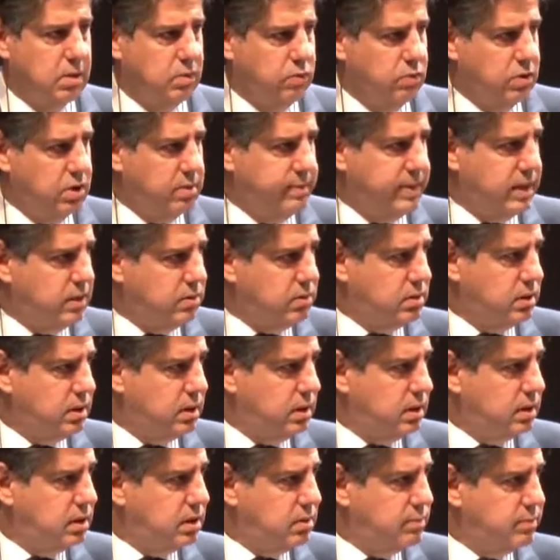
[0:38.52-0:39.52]
with about
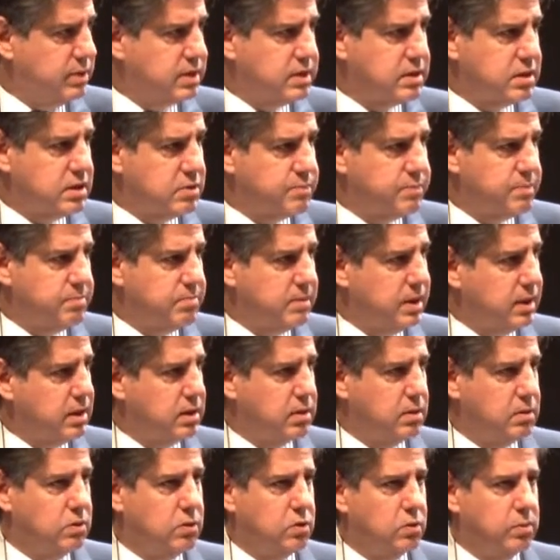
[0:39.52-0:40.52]
80
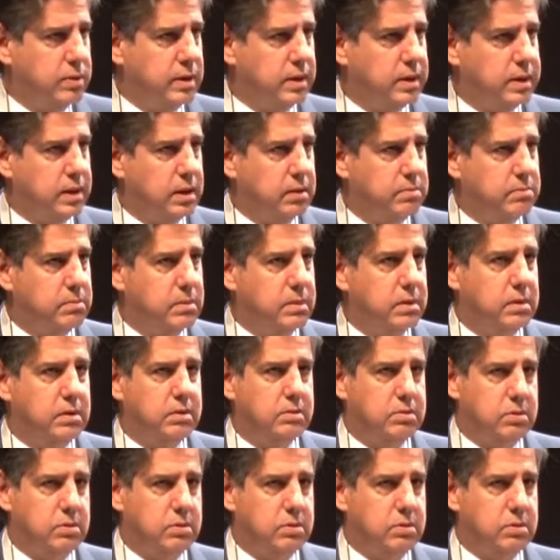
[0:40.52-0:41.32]
businessmen who will come